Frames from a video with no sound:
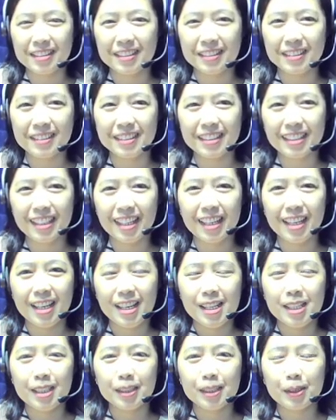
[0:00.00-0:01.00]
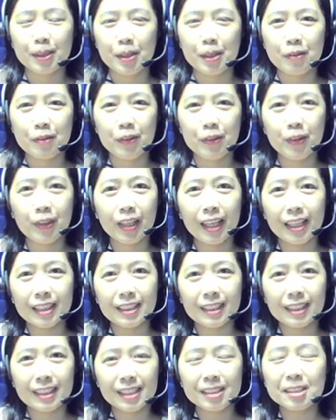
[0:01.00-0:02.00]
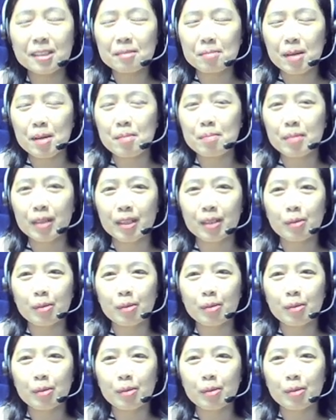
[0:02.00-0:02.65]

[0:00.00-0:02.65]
Okay, so if you can still remember,